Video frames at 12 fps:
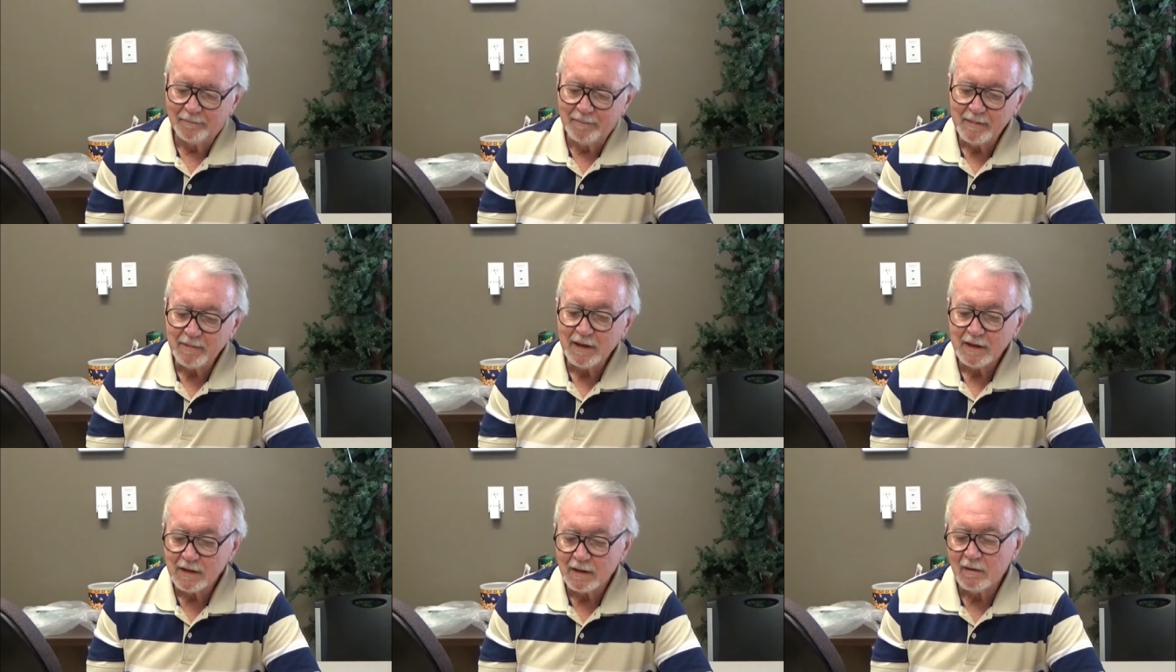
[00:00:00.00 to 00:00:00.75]
people
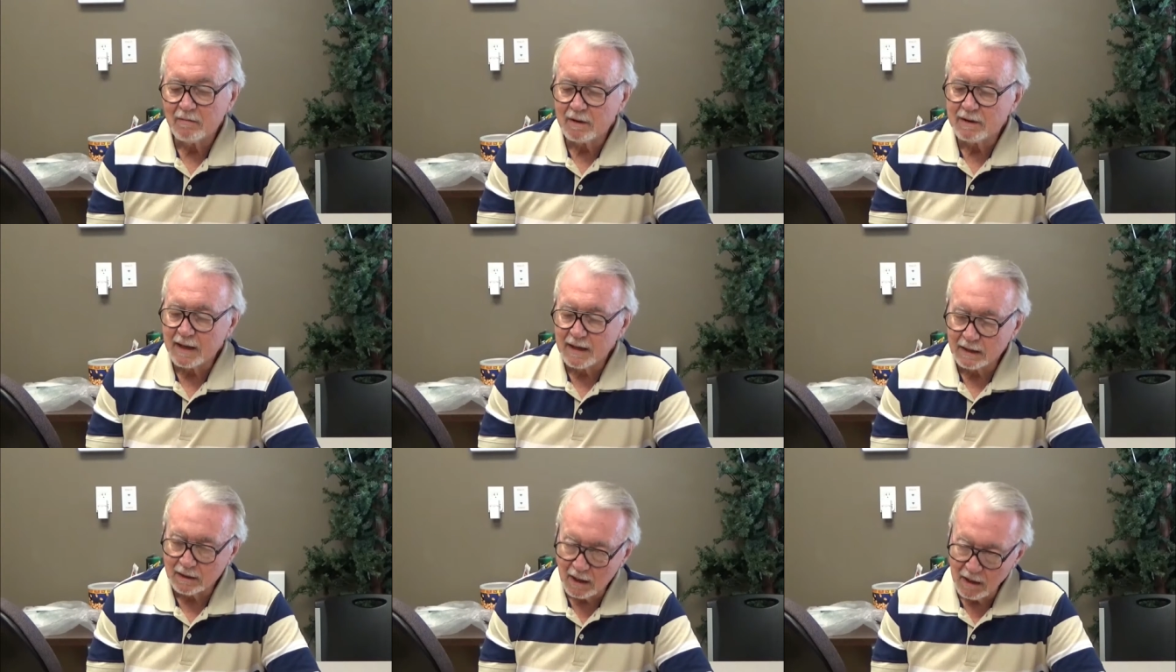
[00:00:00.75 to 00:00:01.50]
need to know that they
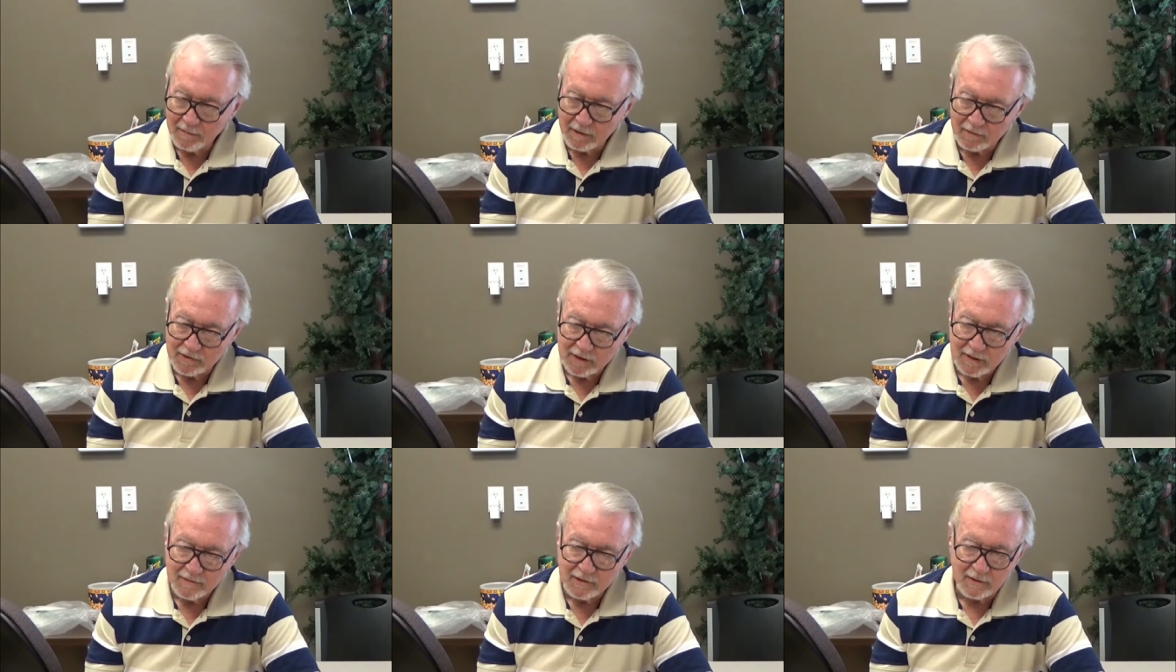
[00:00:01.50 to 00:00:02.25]
can come and
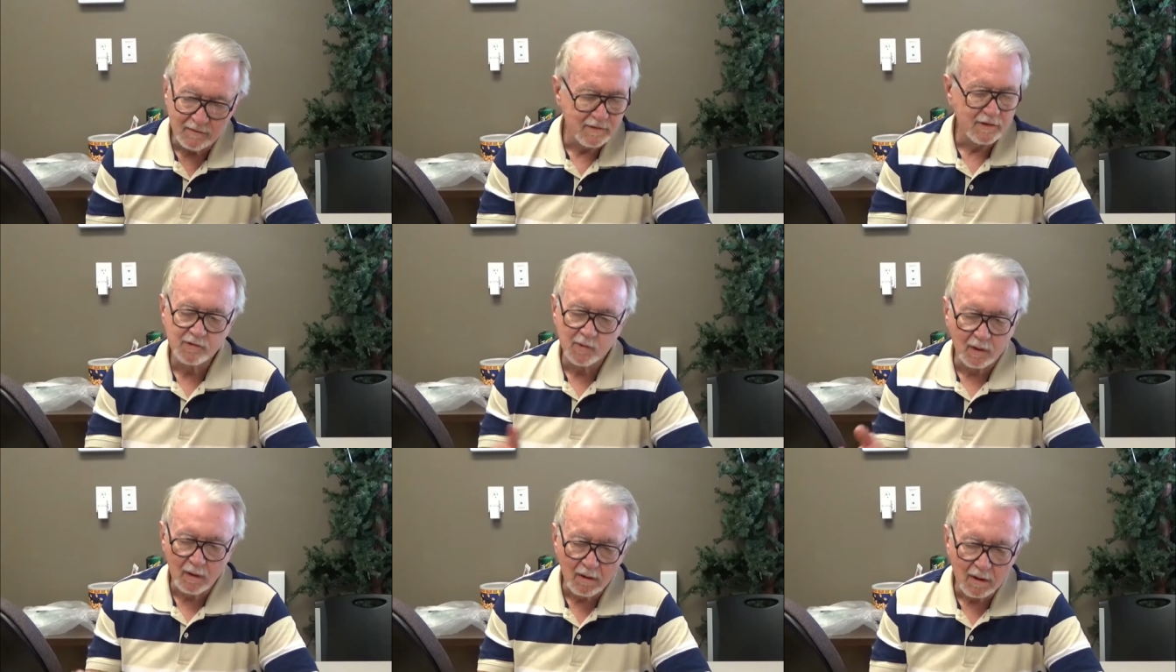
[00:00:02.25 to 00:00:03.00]
receive services
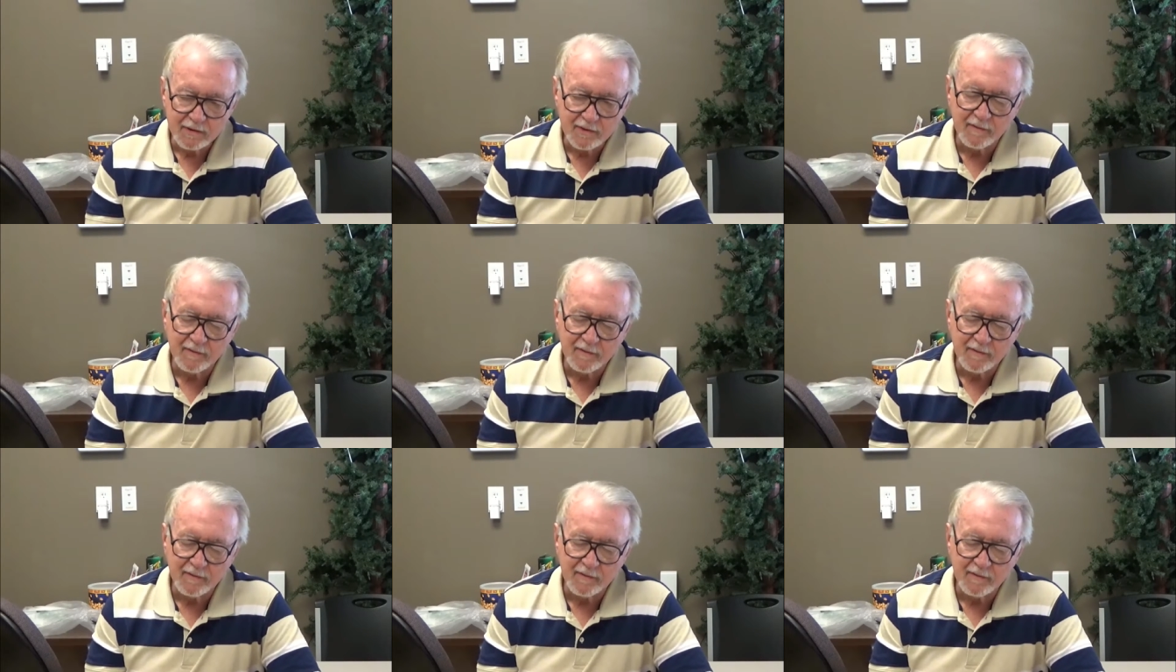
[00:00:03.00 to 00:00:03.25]
regardless